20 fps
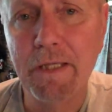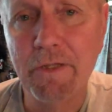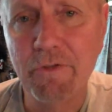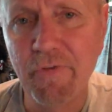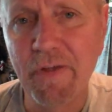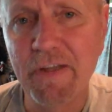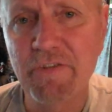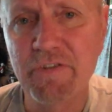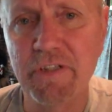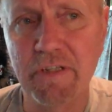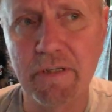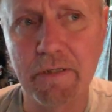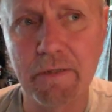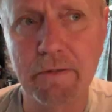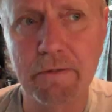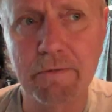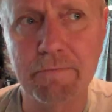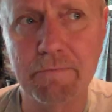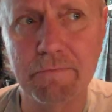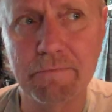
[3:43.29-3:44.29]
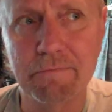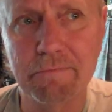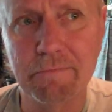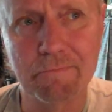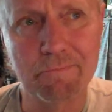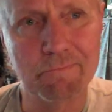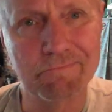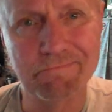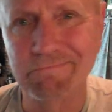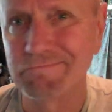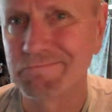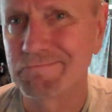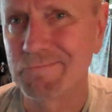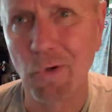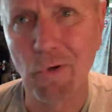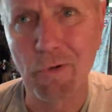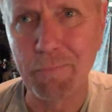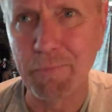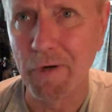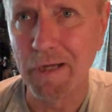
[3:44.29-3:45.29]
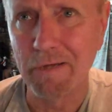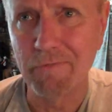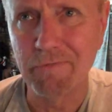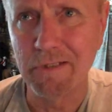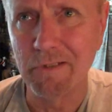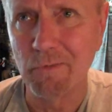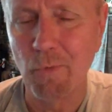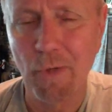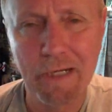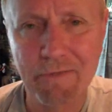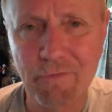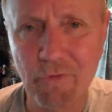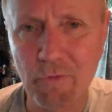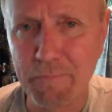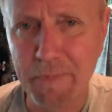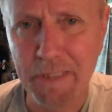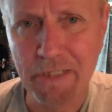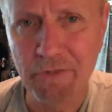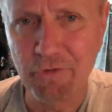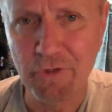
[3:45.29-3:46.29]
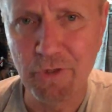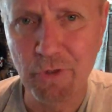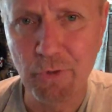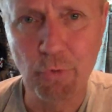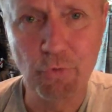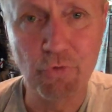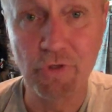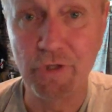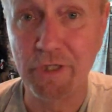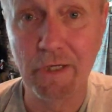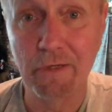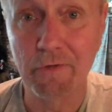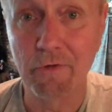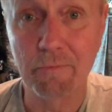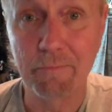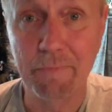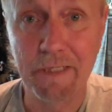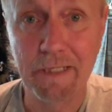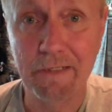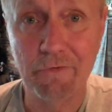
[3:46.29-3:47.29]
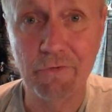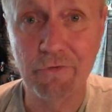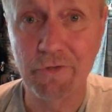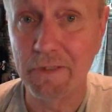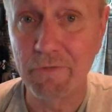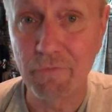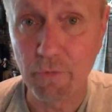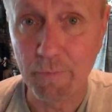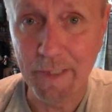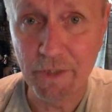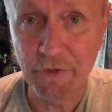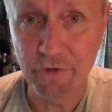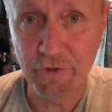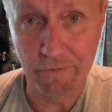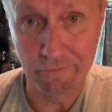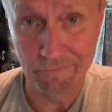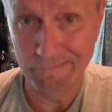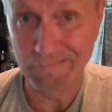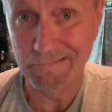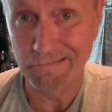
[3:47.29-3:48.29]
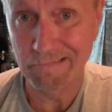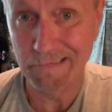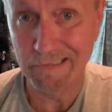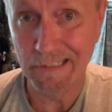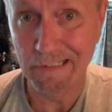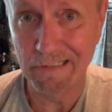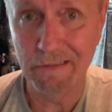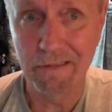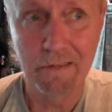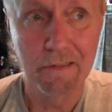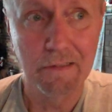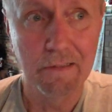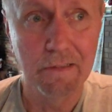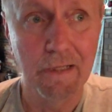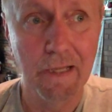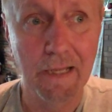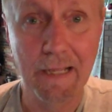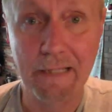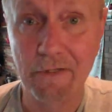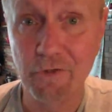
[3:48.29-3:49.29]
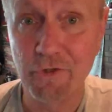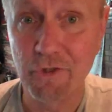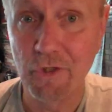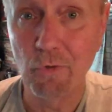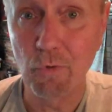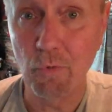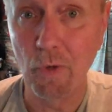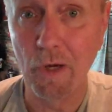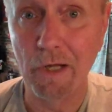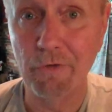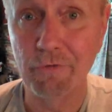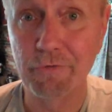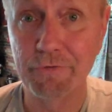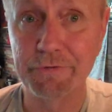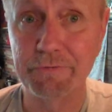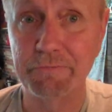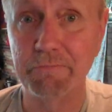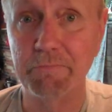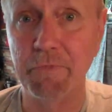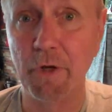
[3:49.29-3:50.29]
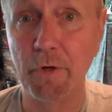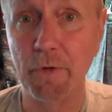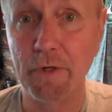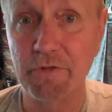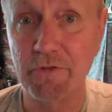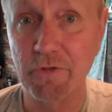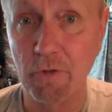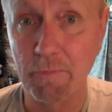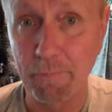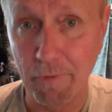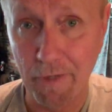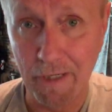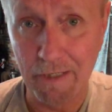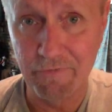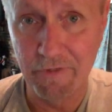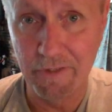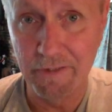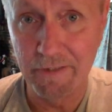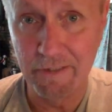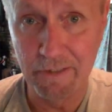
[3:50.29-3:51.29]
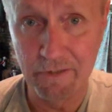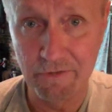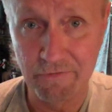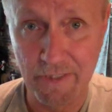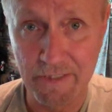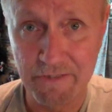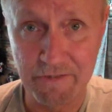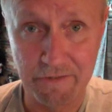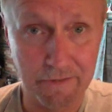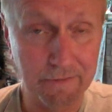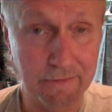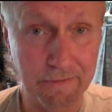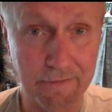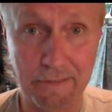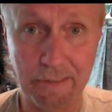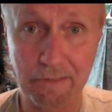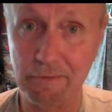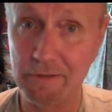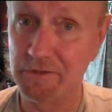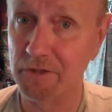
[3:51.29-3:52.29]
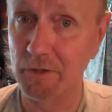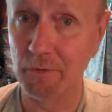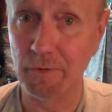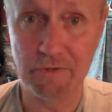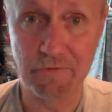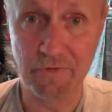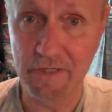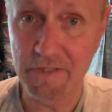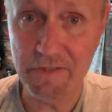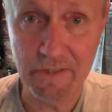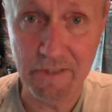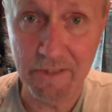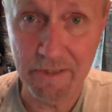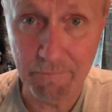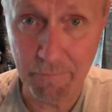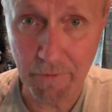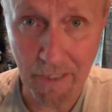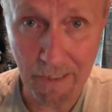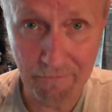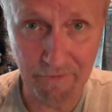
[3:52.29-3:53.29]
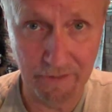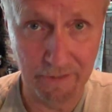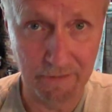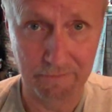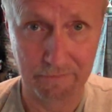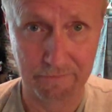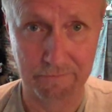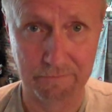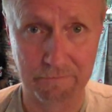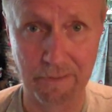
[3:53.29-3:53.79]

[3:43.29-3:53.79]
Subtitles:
Izvestia or Pravda, one of them means news and the other means information, okay? And the joke was, there is no Pravda in Izvestia, and there is no Izvestia in Pravda.